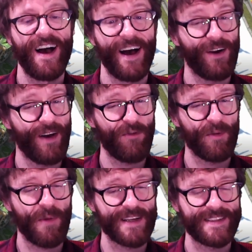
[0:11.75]
I don't have
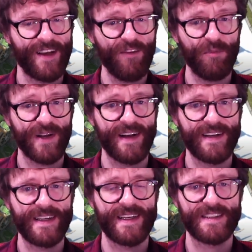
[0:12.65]
one myself, but I
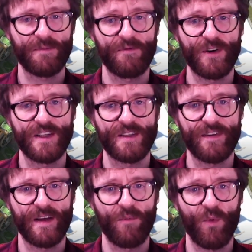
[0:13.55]
did get some footage of
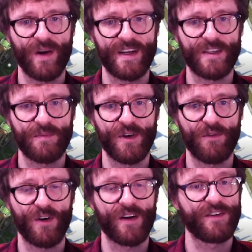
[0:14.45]
him when I jumped
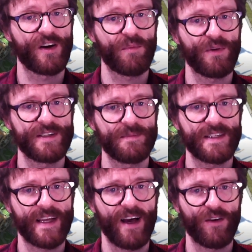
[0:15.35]
over on Dark Prism's
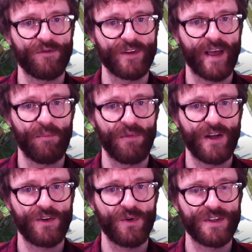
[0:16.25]
account for that
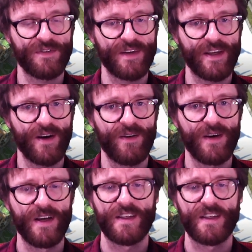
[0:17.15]
Blood Gorge video.